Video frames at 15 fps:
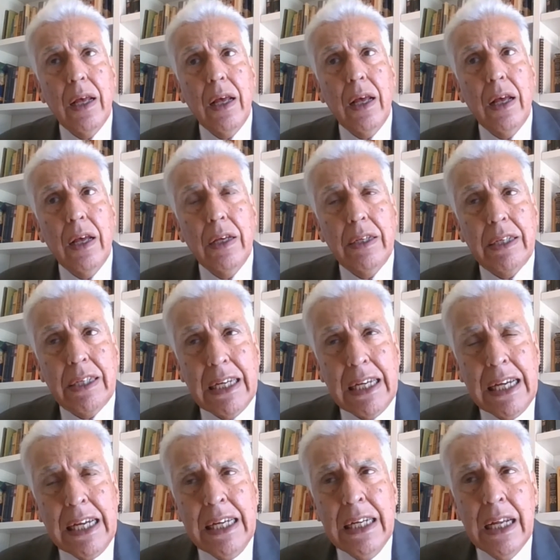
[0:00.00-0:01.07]

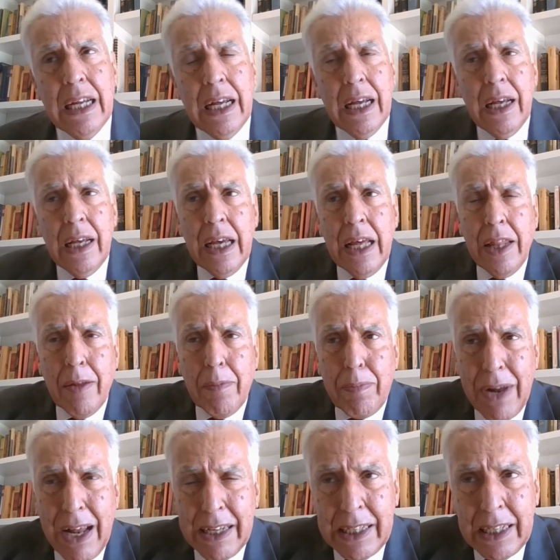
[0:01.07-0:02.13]
seen in the
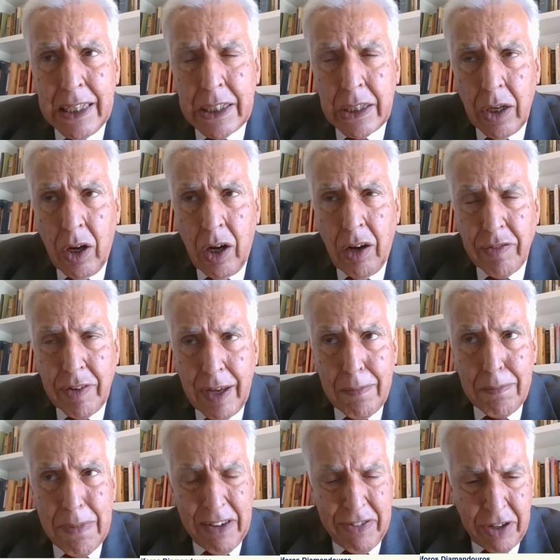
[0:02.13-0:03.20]
presence of
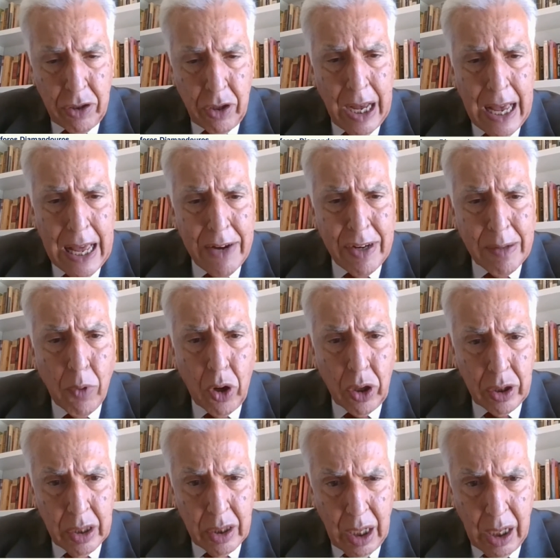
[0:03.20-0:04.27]
Ambassador Henry
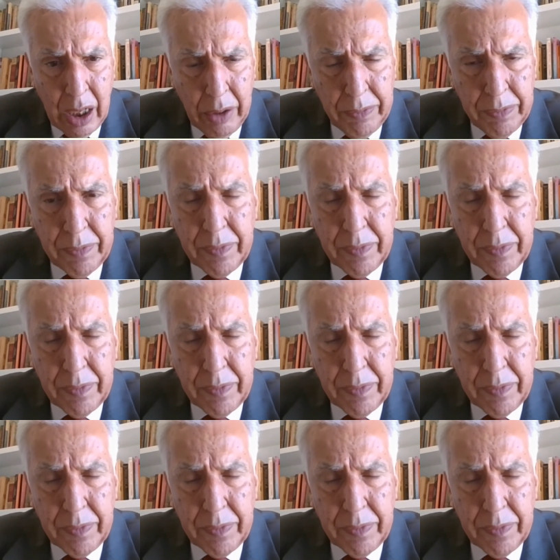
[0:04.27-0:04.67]
Morgenthau,